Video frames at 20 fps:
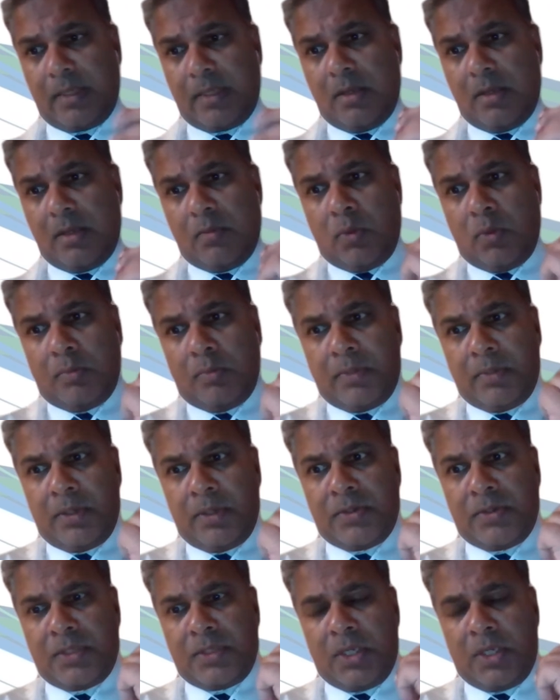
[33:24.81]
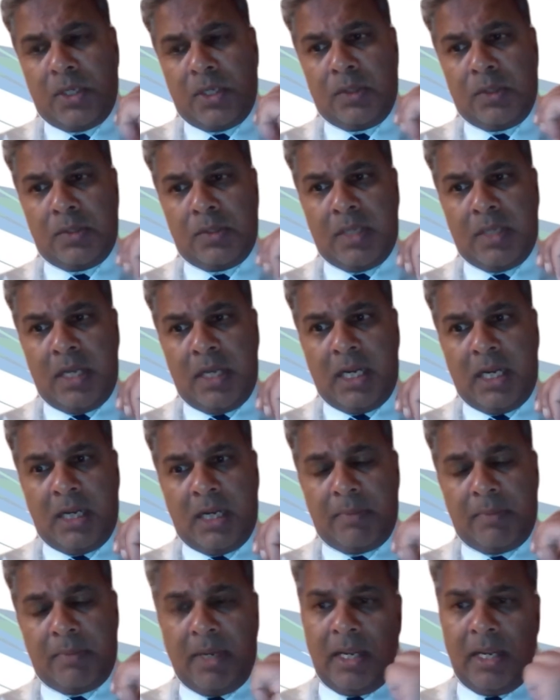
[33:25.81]
one person who
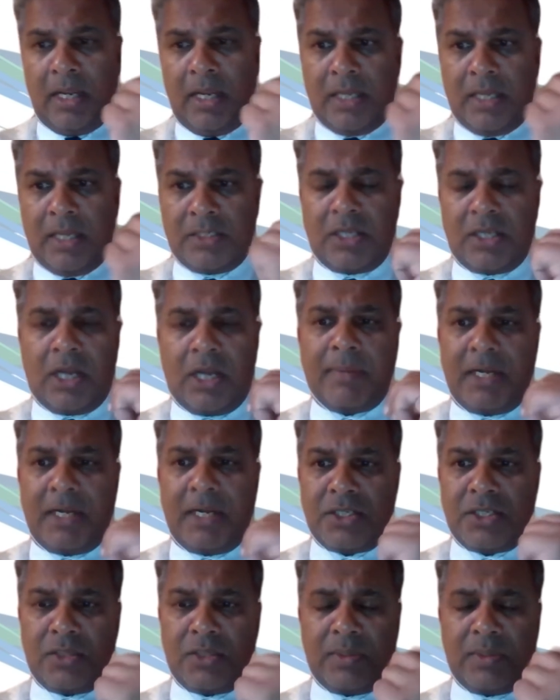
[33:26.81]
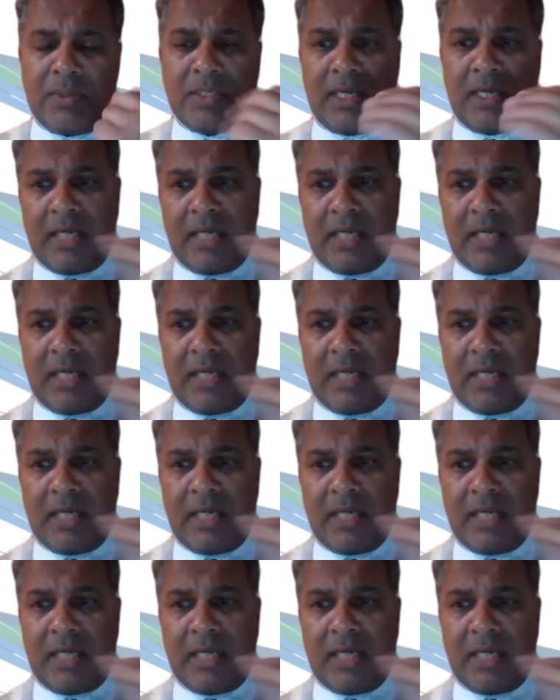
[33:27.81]
has died by suicide,